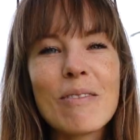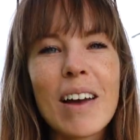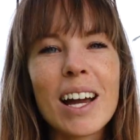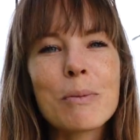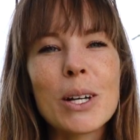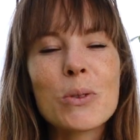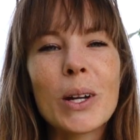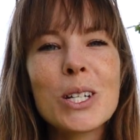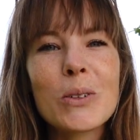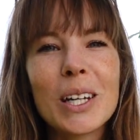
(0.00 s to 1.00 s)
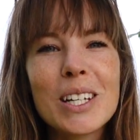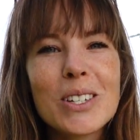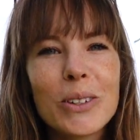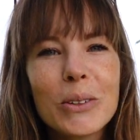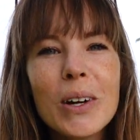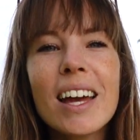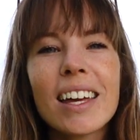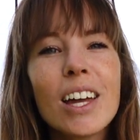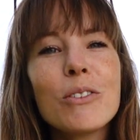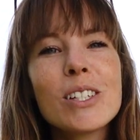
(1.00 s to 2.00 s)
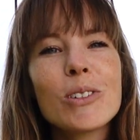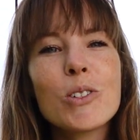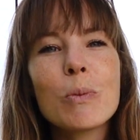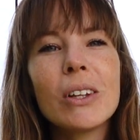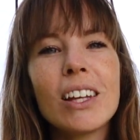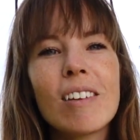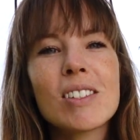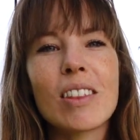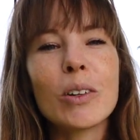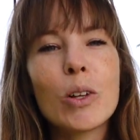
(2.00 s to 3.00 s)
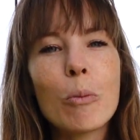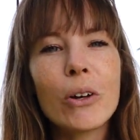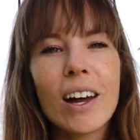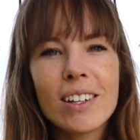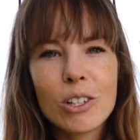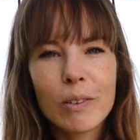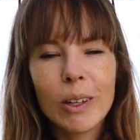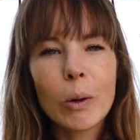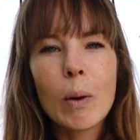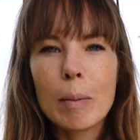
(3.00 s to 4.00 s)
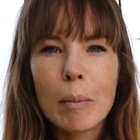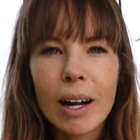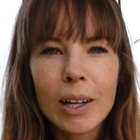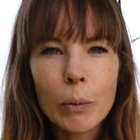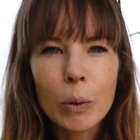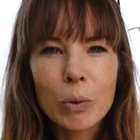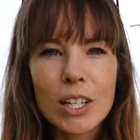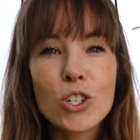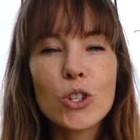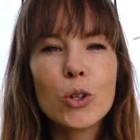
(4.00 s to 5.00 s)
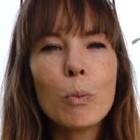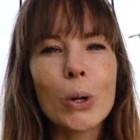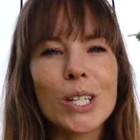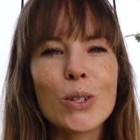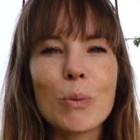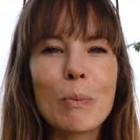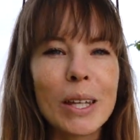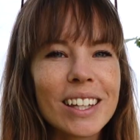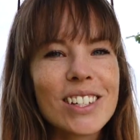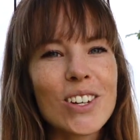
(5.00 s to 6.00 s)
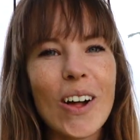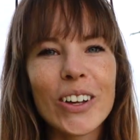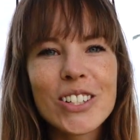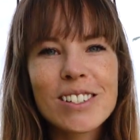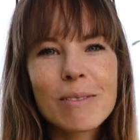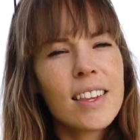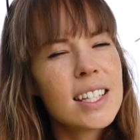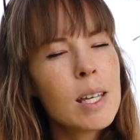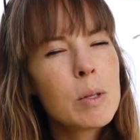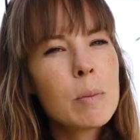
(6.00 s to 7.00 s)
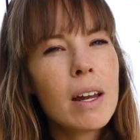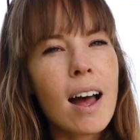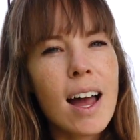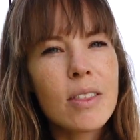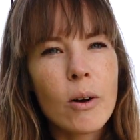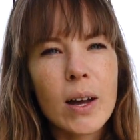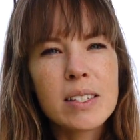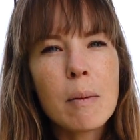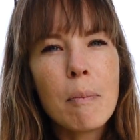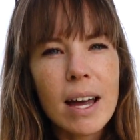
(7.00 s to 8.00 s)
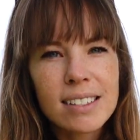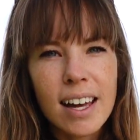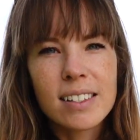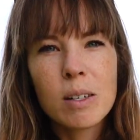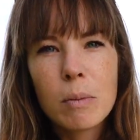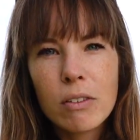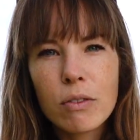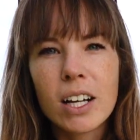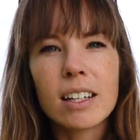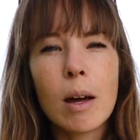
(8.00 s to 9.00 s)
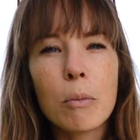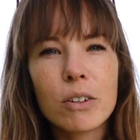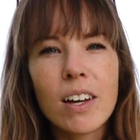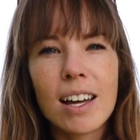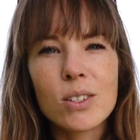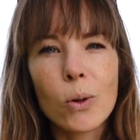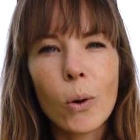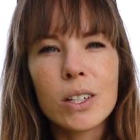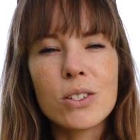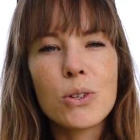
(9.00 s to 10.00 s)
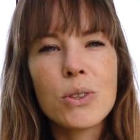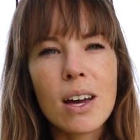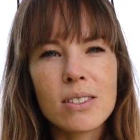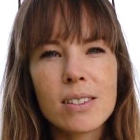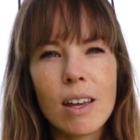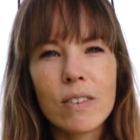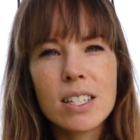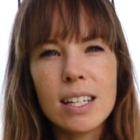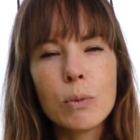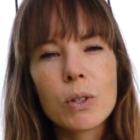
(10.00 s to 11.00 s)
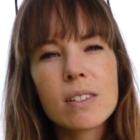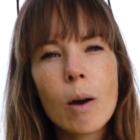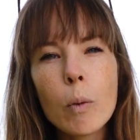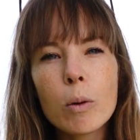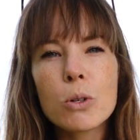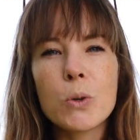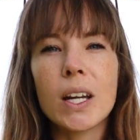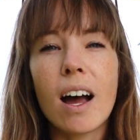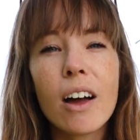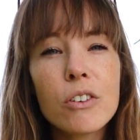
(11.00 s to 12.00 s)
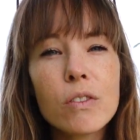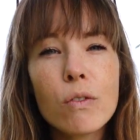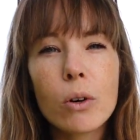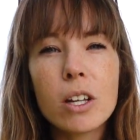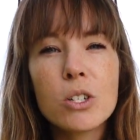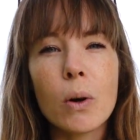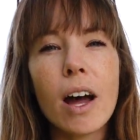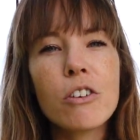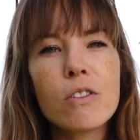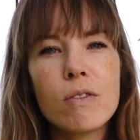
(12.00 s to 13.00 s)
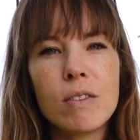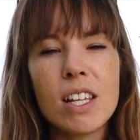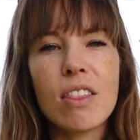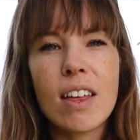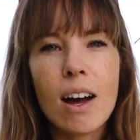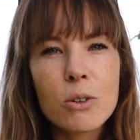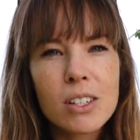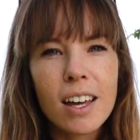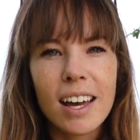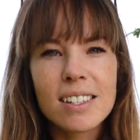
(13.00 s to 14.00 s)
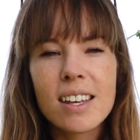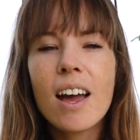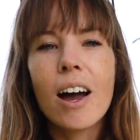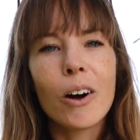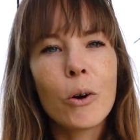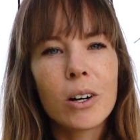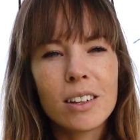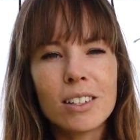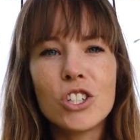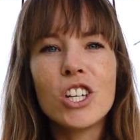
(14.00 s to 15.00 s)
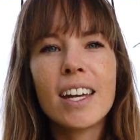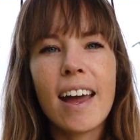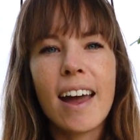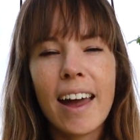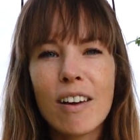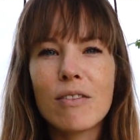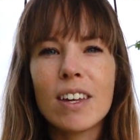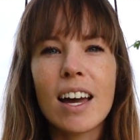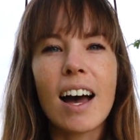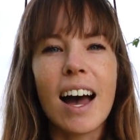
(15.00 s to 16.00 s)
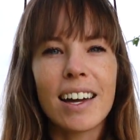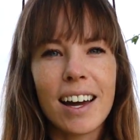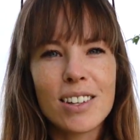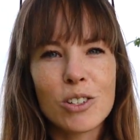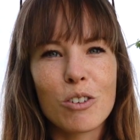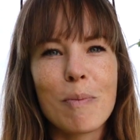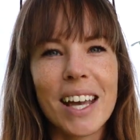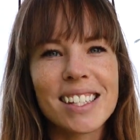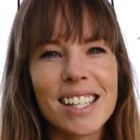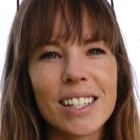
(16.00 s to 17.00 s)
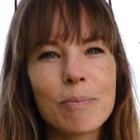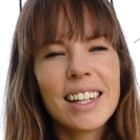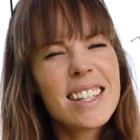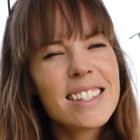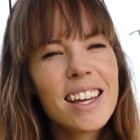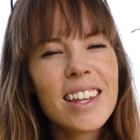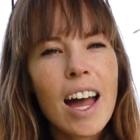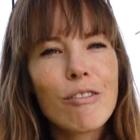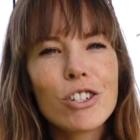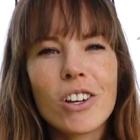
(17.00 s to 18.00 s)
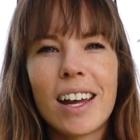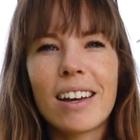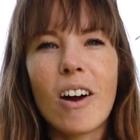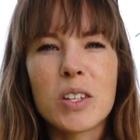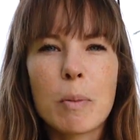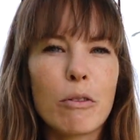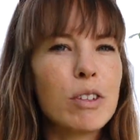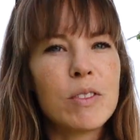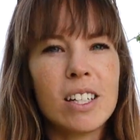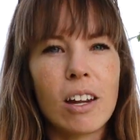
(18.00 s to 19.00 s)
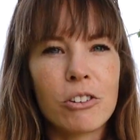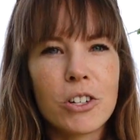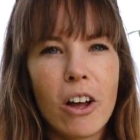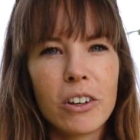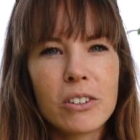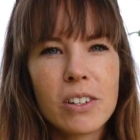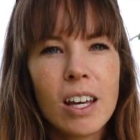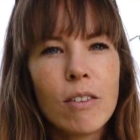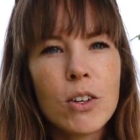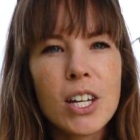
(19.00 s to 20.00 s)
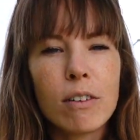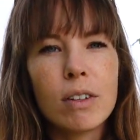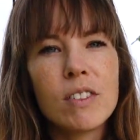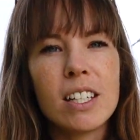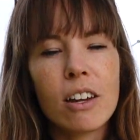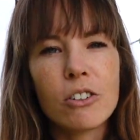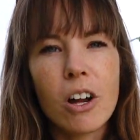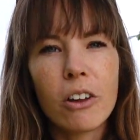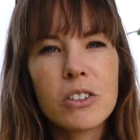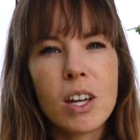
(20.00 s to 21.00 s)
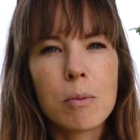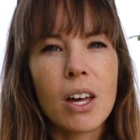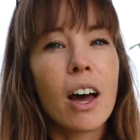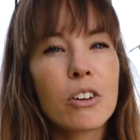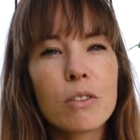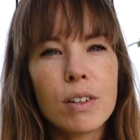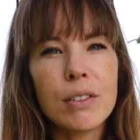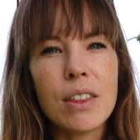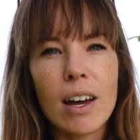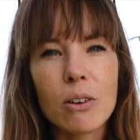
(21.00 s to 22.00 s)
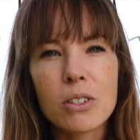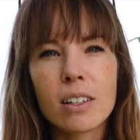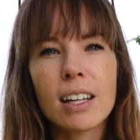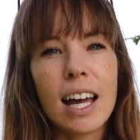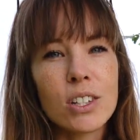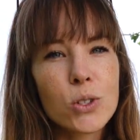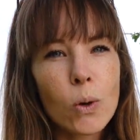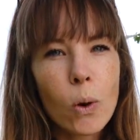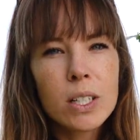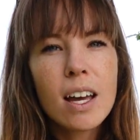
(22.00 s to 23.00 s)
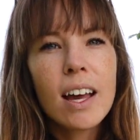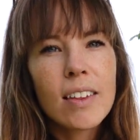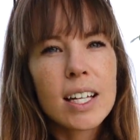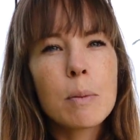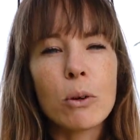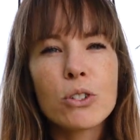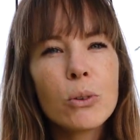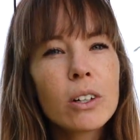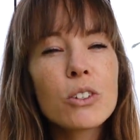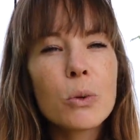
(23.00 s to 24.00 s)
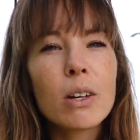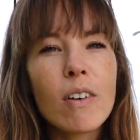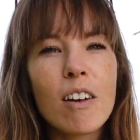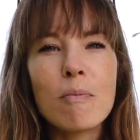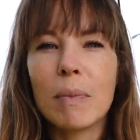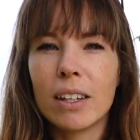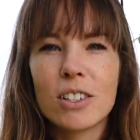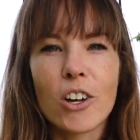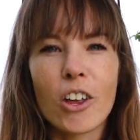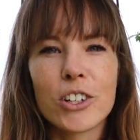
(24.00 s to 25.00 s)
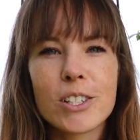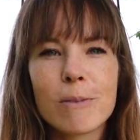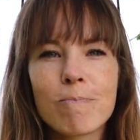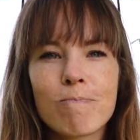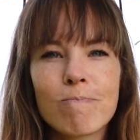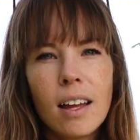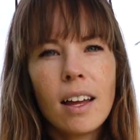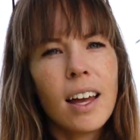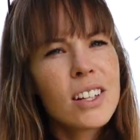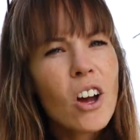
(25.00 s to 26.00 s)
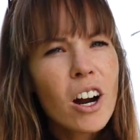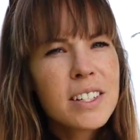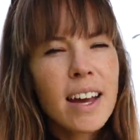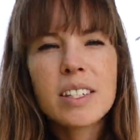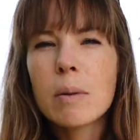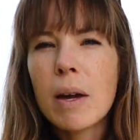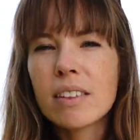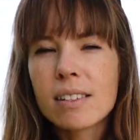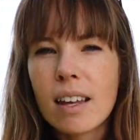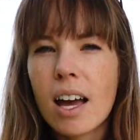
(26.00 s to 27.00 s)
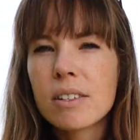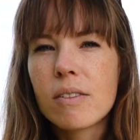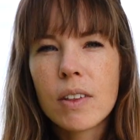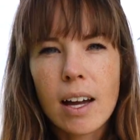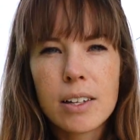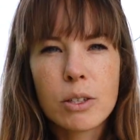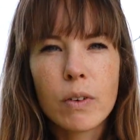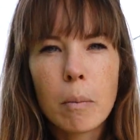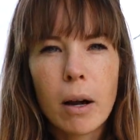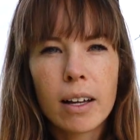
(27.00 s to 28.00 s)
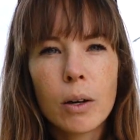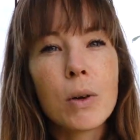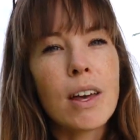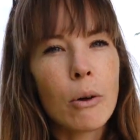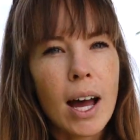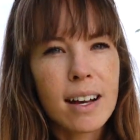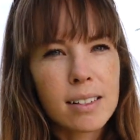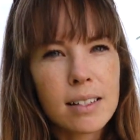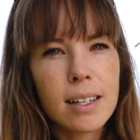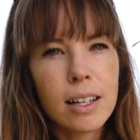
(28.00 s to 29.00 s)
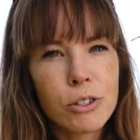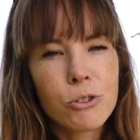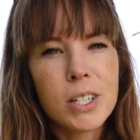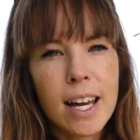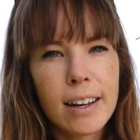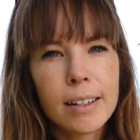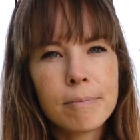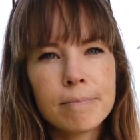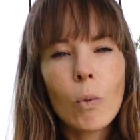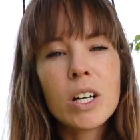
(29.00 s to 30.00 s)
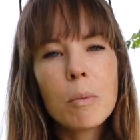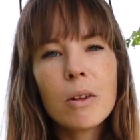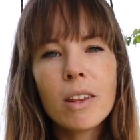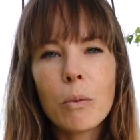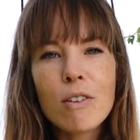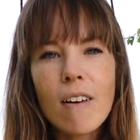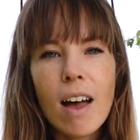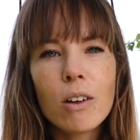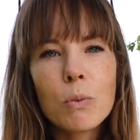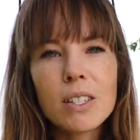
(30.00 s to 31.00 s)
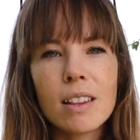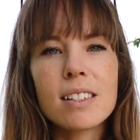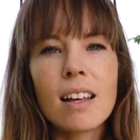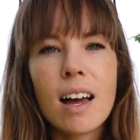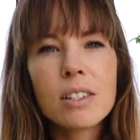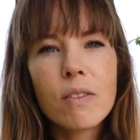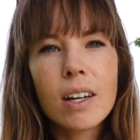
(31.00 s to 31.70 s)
fact, by 2022, Ken Research believes that the global kitesurfing equipment market will reach $2.2 billion. That seems a bit high though, as the best estimate for number of kites sold in 2017 was somewhere between 140 to 150,000 kites, according to GKA via iKitesurf magazine. Let's say the average kite costs about $1,500. If you take $1,500 times 150,000 kites sold, that's about $225 million. It's hard to estimate the size of the kitesurfing market without access to industry data. One number that we found was that the size of the